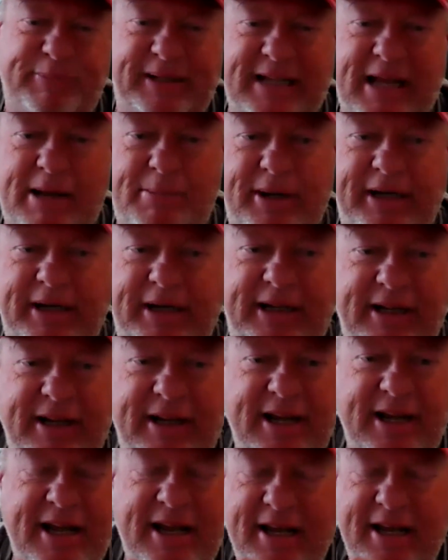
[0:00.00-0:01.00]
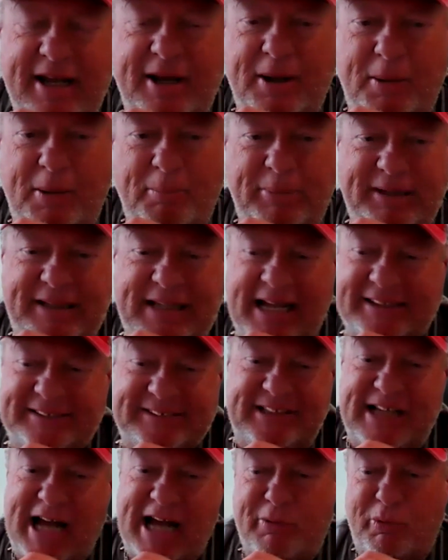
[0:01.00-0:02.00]
spend that money. But
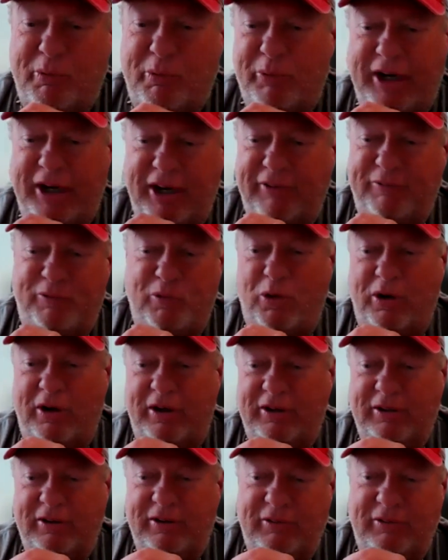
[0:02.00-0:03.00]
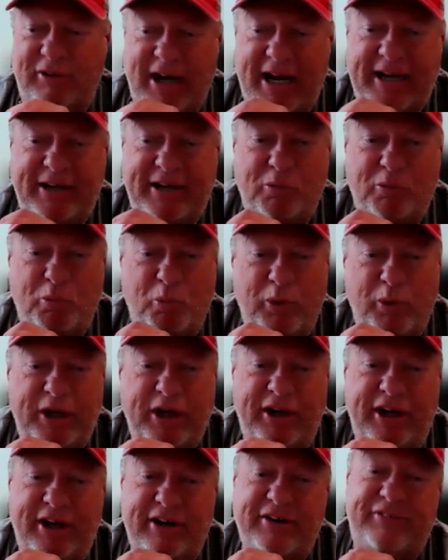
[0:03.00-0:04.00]
that's not what we're here for, right? We
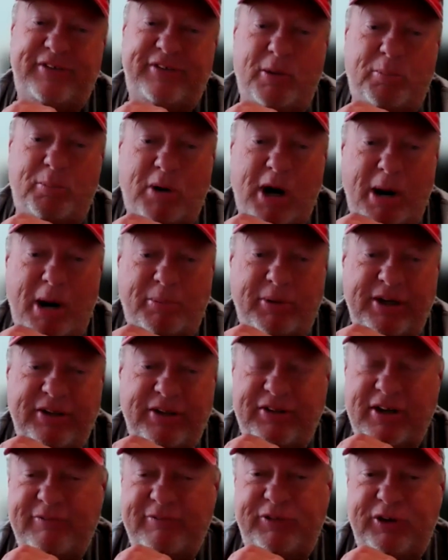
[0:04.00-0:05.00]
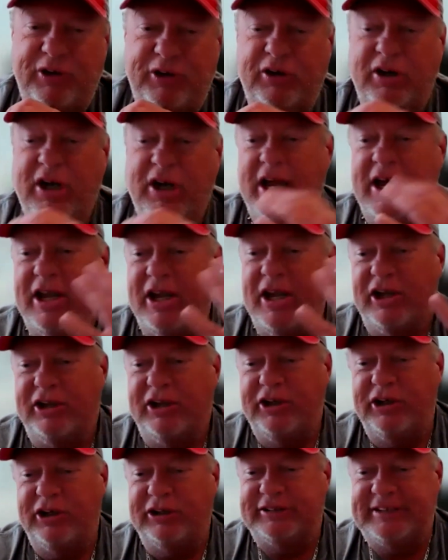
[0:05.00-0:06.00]
are here to sell properties, and if
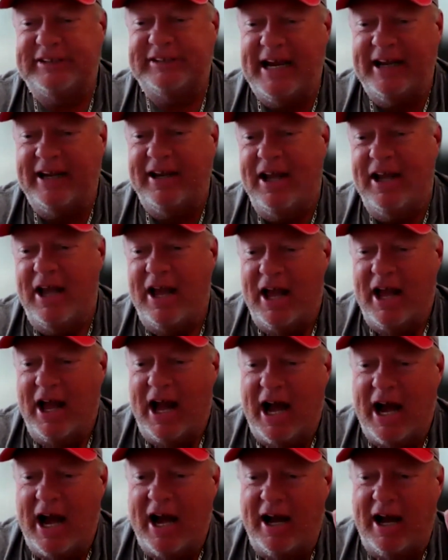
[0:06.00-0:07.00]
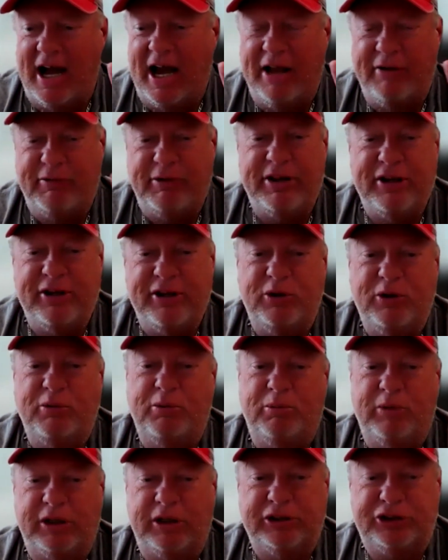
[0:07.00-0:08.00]
you're saying I'd rather
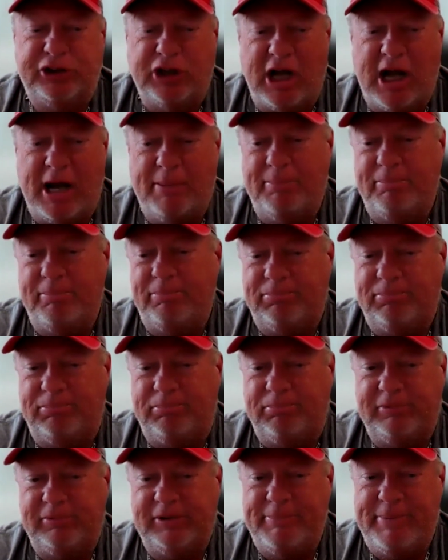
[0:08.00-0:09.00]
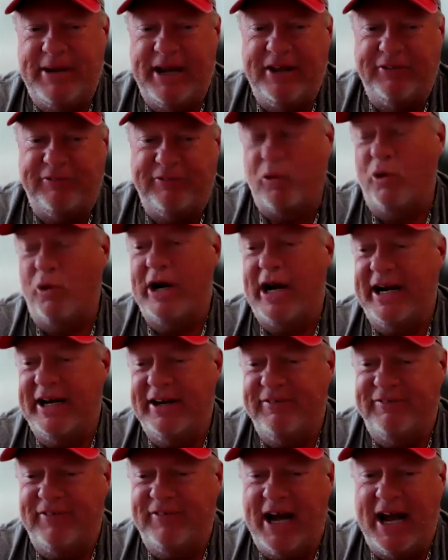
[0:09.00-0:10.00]
do a job that pays
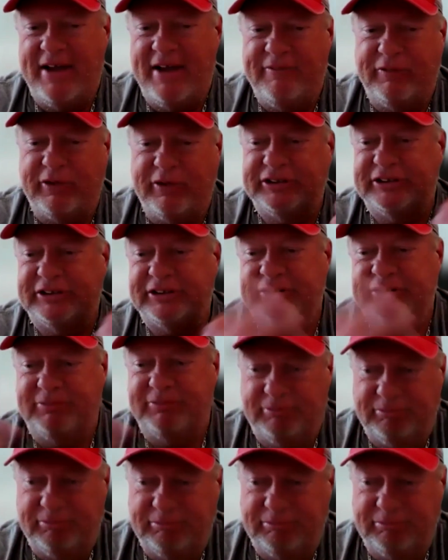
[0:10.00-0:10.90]
$495 versus